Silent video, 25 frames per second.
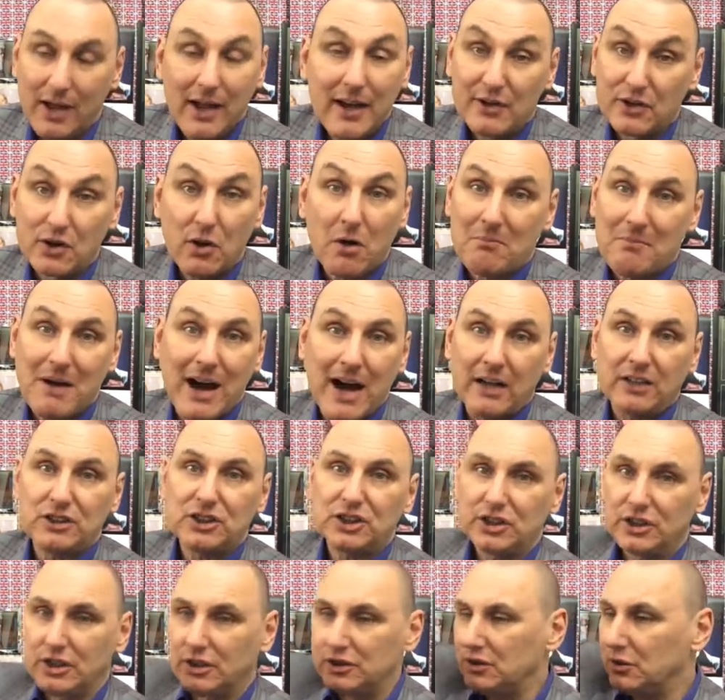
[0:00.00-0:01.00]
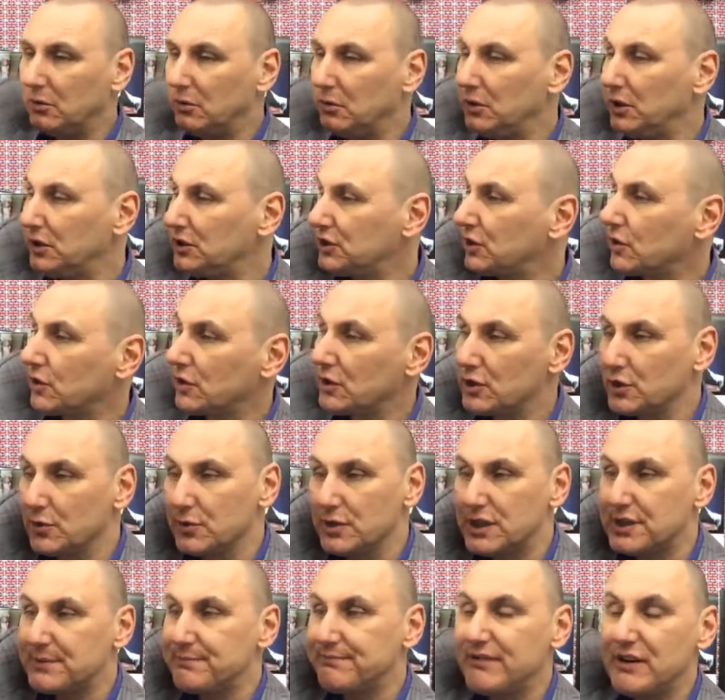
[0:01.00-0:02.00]
Not much, you know. You, all you've got to do
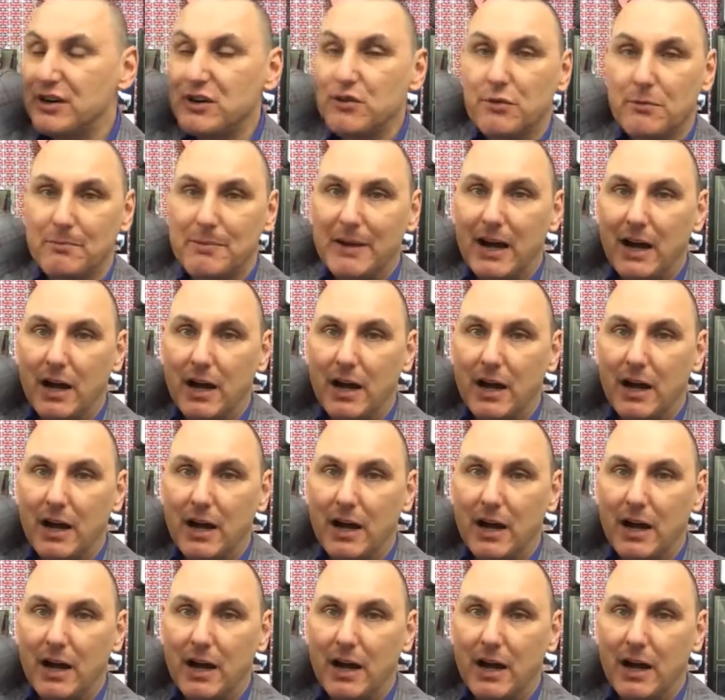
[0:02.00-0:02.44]
is sprinkle a bit